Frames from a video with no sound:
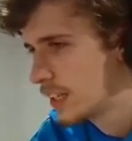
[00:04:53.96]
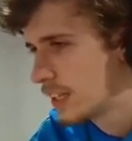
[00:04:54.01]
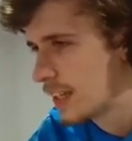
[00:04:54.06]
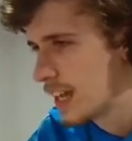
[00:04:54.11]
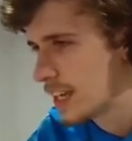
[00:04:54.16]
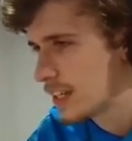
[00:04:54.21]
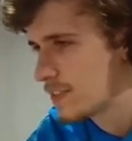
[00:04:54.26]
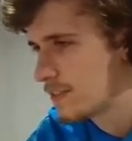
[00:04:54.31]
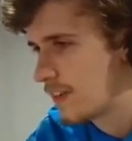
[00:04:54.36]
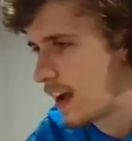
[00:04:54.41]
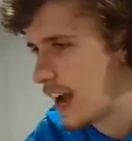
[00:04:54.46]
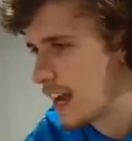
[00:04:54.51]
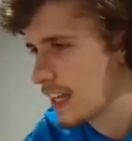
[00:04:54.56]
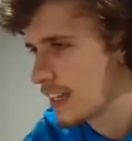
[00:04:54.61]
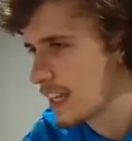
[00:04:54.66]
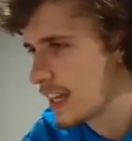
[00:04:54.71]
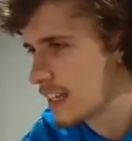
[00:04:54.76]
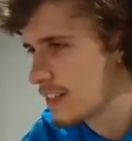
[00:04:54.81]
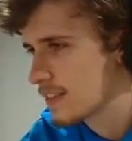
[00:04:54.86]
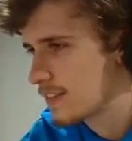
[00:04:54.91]
That's fine,
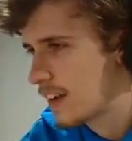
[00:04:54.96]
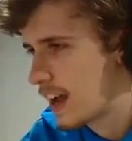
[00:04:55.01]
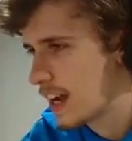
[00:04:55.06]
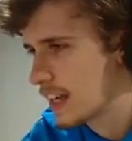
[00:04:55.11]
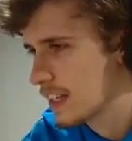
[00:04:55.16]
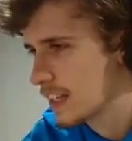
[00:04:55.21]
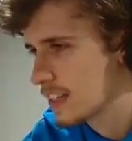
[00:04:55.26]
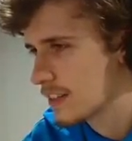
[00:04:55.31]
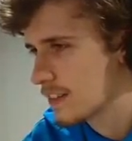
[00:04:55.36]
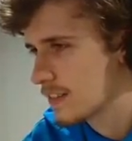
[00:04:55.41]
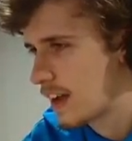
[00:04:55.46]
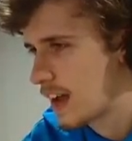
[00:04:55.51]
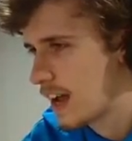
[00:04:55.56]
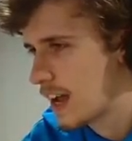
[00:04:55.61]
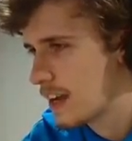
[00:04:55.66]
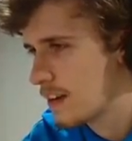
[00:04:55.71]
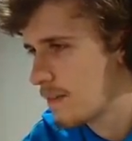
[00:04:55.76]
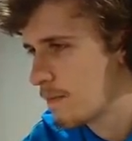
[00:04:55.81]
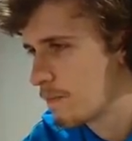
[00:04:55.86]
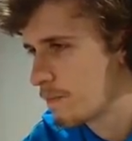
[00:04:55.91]
that's fine, that's
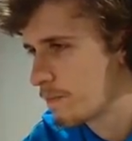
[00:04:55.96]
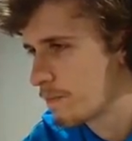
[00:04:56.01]
fine.